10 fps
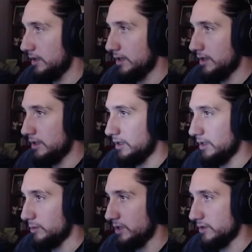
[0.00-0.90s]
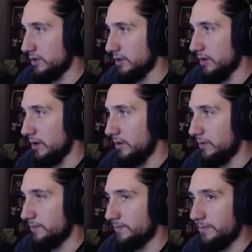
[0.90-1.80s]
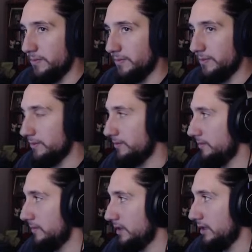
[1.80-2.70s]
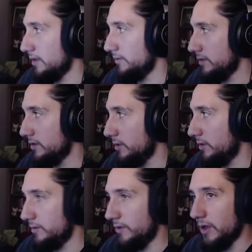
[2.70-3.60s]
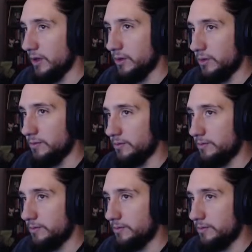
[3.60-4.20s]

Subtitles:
can be 0 if the total volume